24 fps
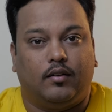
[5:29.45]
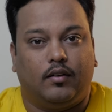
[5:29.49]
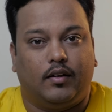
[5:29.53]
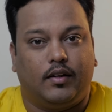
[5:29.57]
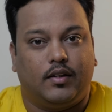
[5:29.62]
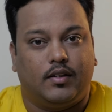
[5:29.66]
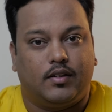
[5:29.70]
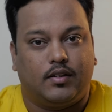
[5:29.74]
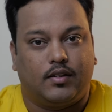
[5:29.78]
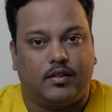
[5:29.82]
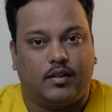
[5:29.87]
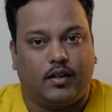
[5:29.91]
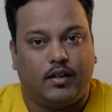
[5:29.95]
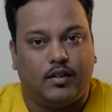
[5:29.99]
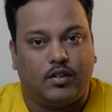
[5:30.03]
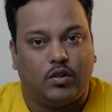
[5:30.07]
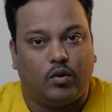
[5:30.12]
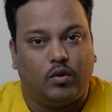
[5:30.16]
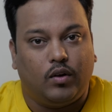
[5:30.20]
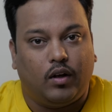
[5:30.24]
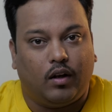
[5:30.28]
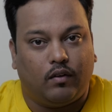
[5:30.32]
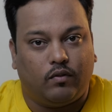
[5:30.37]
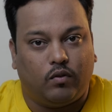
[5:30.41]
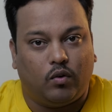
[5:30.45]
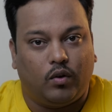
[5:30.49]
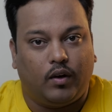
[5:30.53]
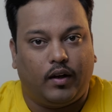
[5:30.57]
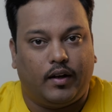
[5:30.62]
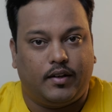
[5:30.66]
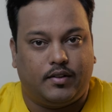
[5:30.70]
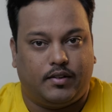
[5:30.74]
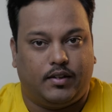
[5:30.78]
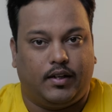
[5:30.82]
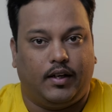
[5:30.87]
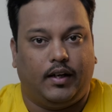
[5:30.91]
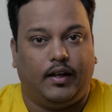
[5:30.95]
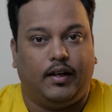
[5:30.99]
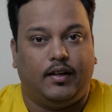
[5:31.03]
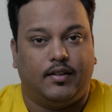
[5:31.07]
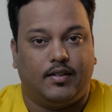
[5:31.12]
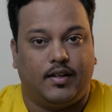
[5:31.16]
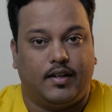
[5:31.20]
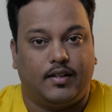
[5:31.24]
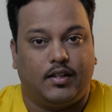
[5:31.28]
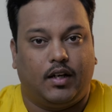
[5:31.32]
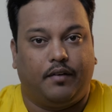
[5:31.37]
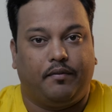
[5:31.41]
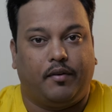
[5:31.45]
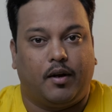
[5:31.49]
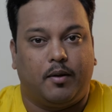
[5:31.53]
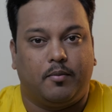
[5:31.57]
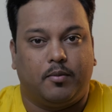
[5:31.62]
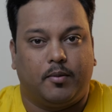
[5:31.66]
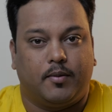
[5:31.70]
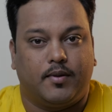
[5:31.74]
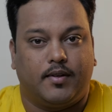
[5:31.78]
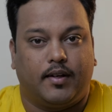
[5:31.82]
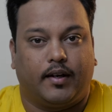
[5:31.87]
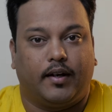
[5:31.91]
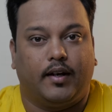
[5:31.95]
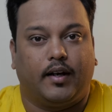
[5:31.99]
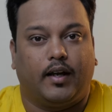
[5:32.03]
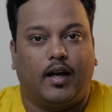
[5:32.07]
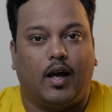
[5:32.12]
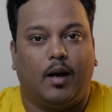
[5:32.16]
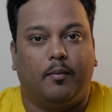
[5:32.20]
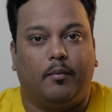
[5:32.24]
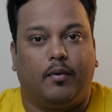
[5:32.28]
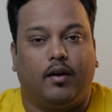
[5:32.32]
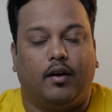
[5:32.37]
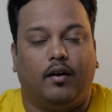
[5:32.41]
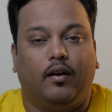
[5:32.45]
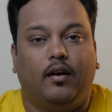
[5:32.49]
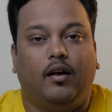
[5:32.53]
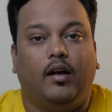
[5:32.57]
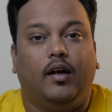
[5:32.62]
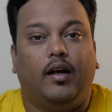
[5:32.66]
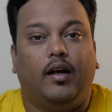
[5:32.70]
it's only a full HD 60 frames per second camera,